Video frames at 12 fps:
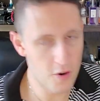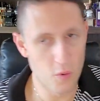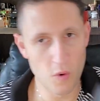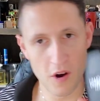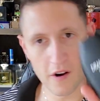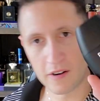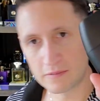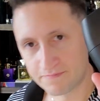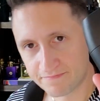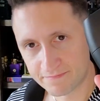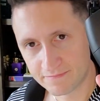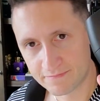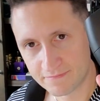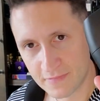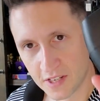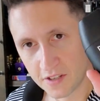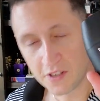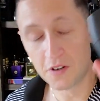Noir,
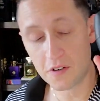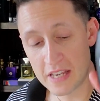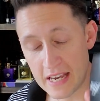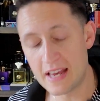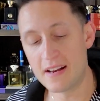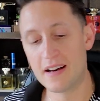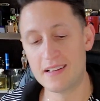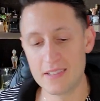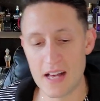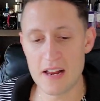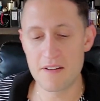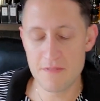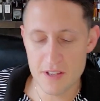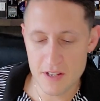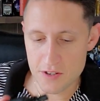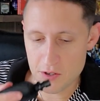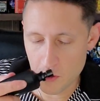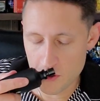you'll get a lot of
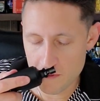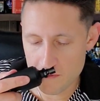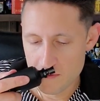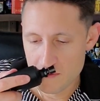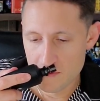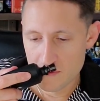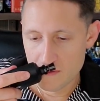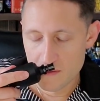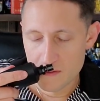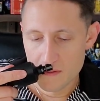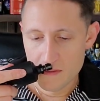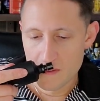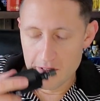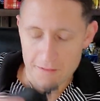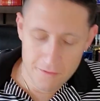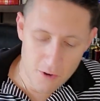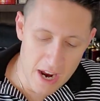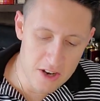this sort of
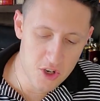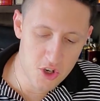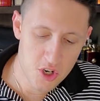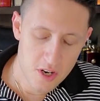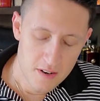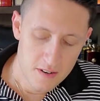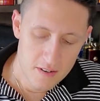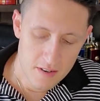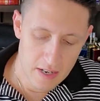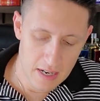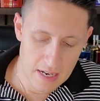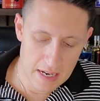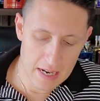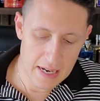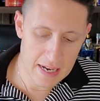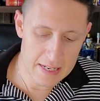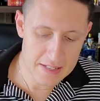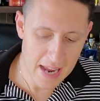fresh
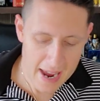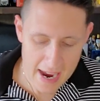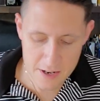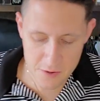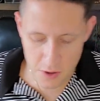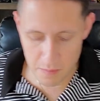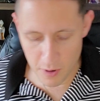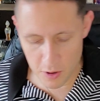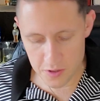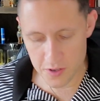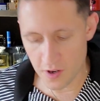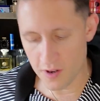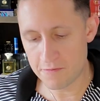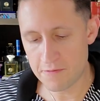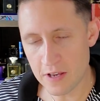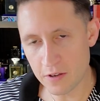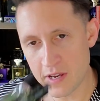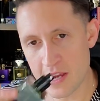uh, dihydromyrcenol
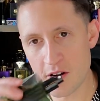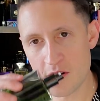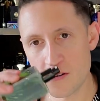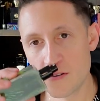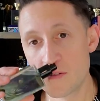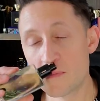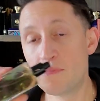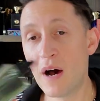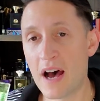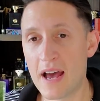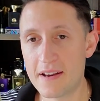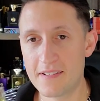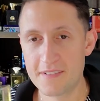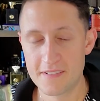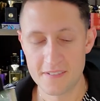feel here, but,